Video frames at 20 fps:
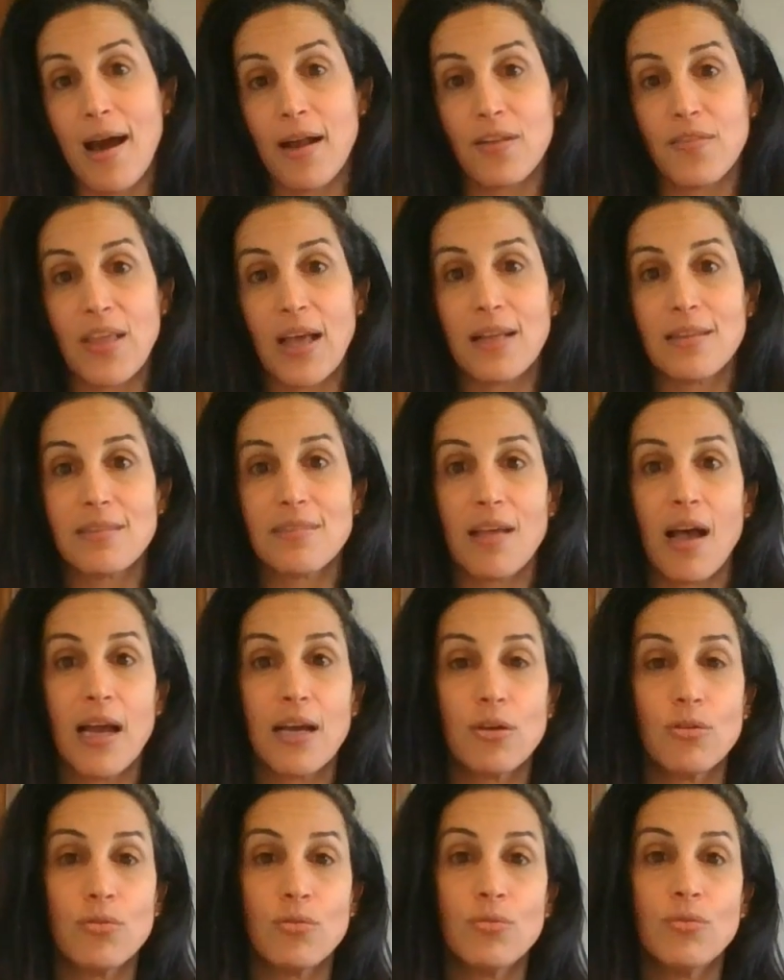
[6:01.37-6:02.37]
out of that
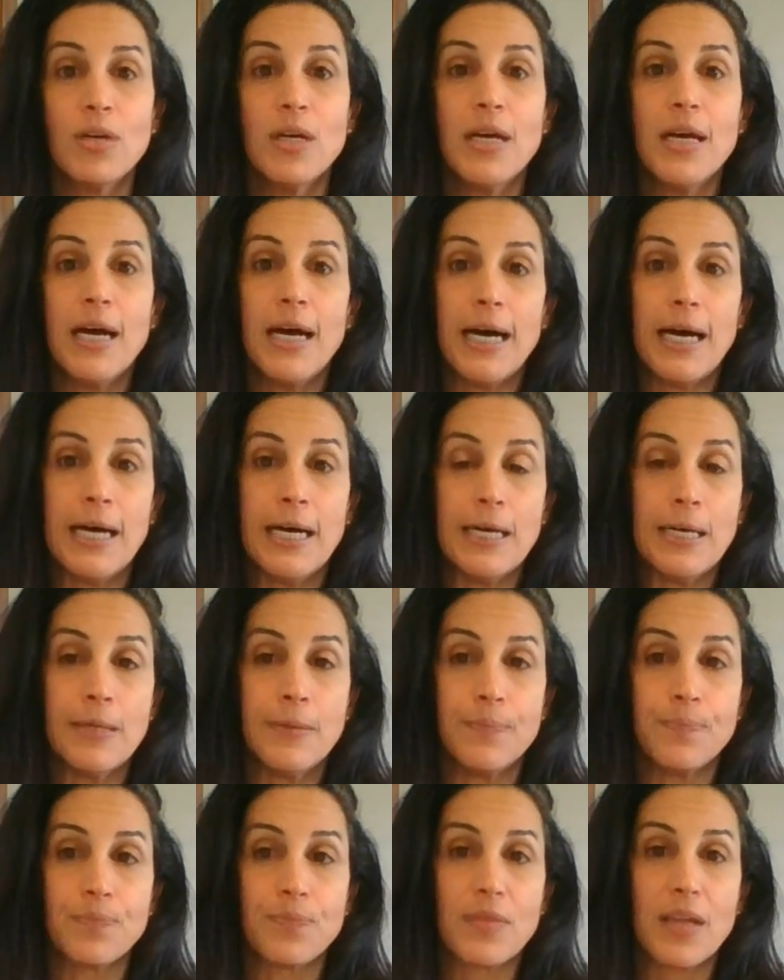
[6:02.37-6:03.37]
cycle.
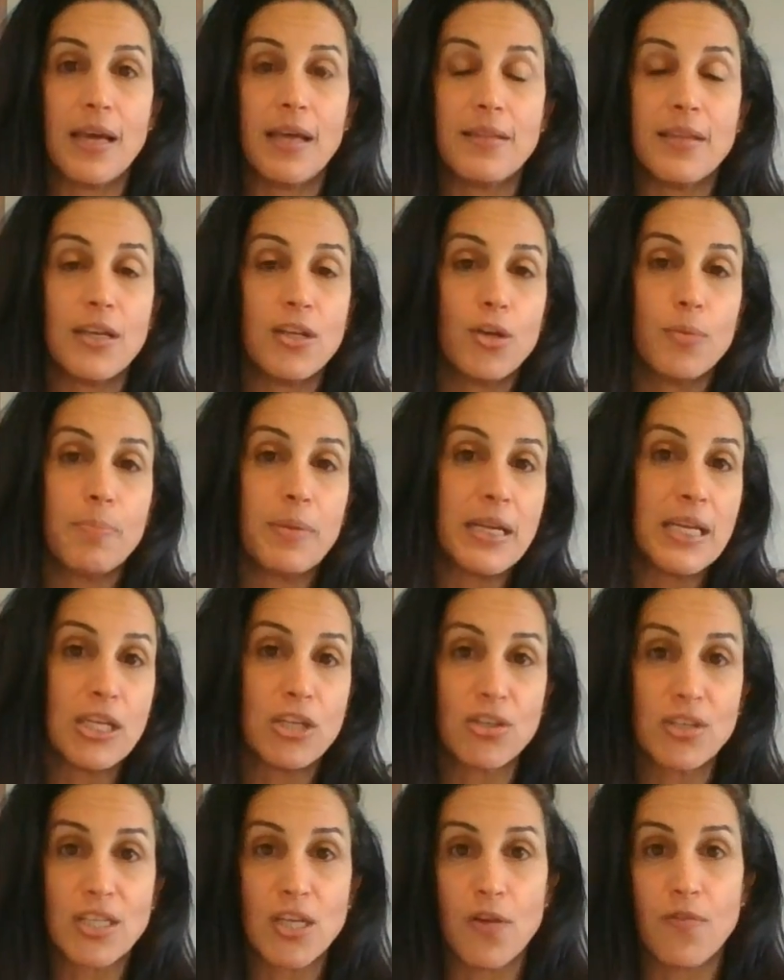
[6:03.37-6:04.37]
And then you're beating
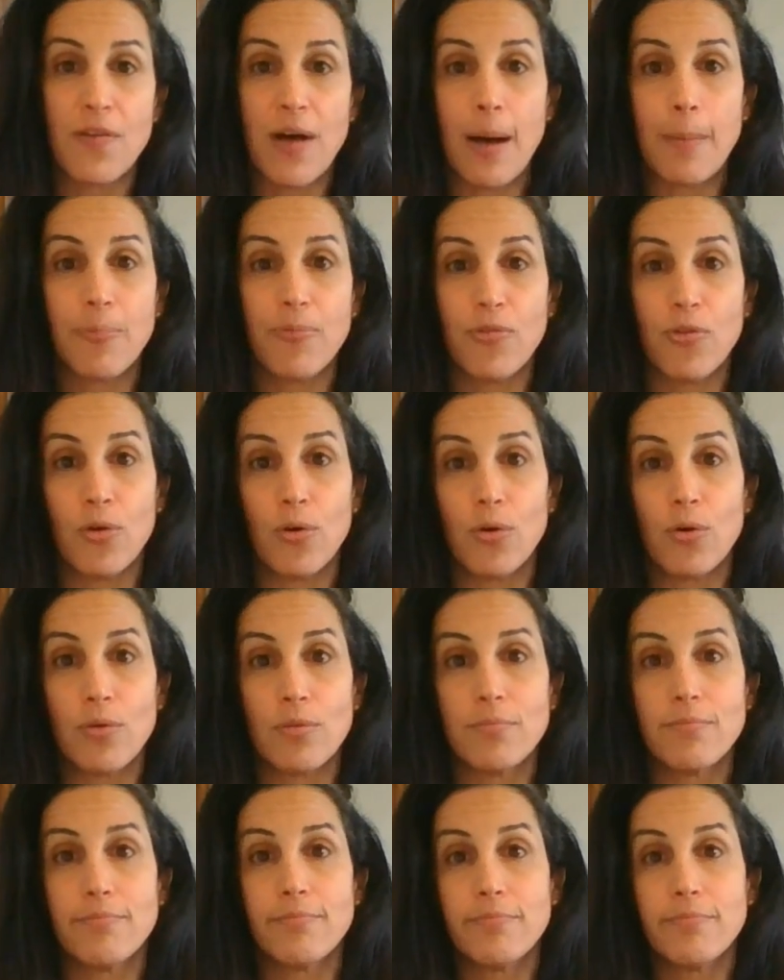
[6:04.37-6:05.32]
yourself up for,